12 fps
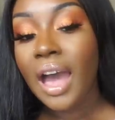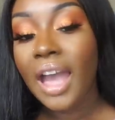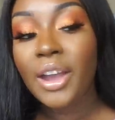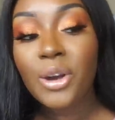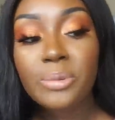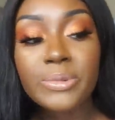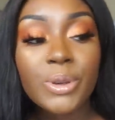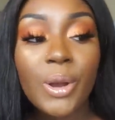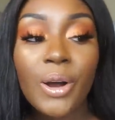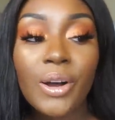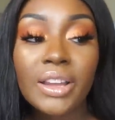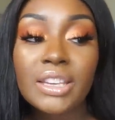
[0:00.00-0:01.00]
I hope
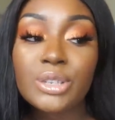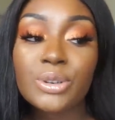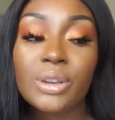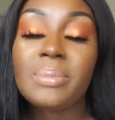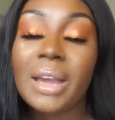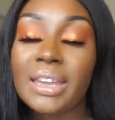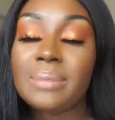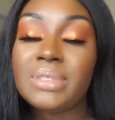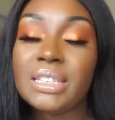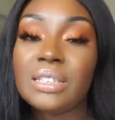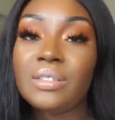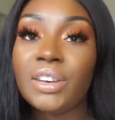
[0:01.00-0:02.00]
y'all enjoyed my
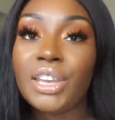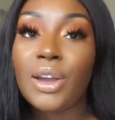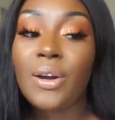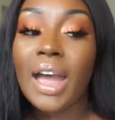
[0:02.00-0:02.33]
empties video.